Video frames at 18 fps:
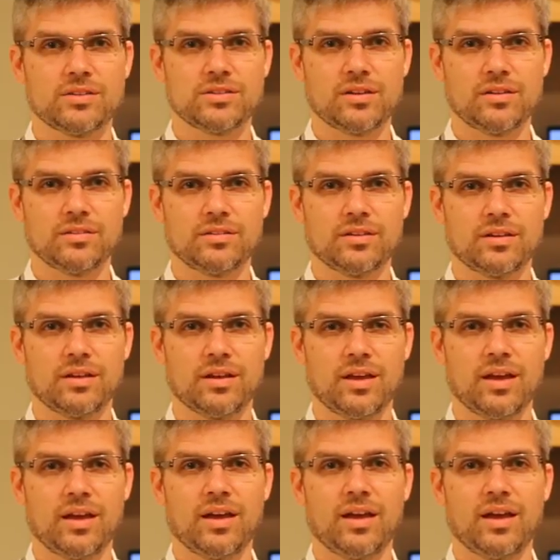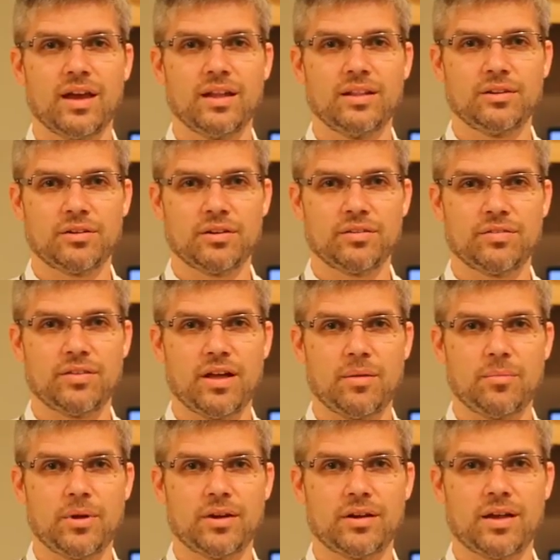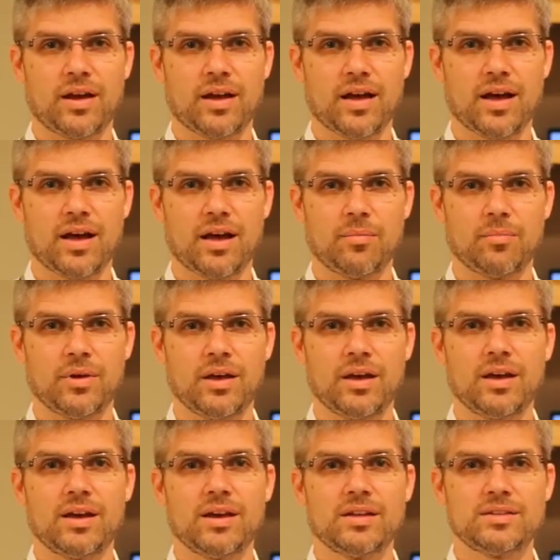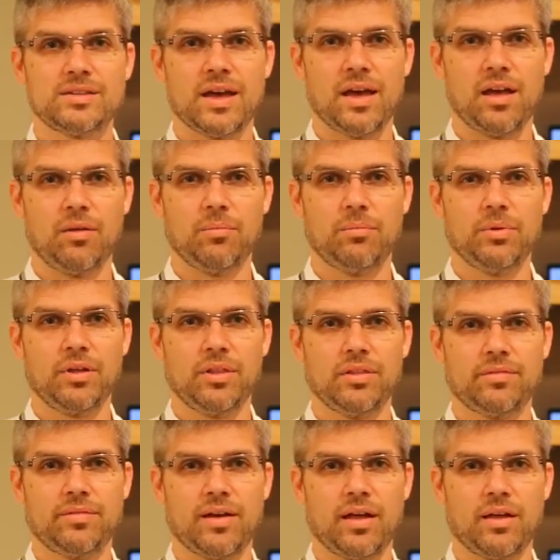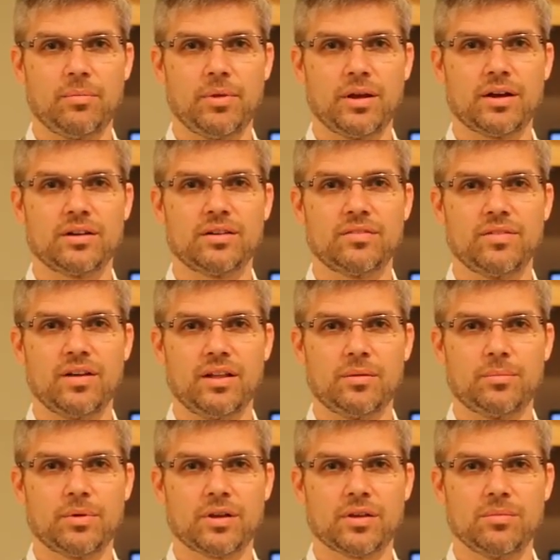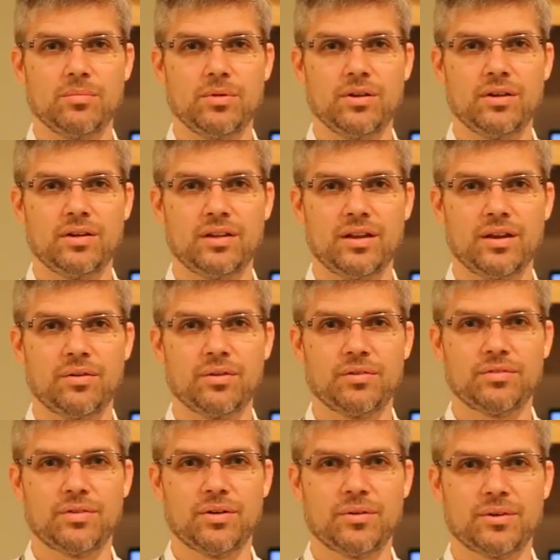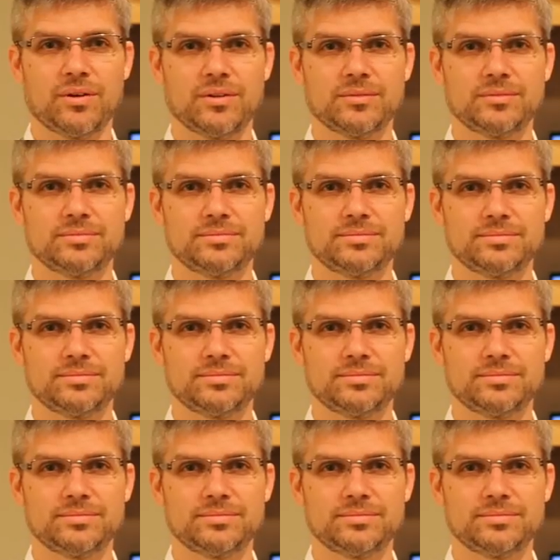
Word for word: Consulting and learningfilemaker.com to help build the FileMaker developer community going forward.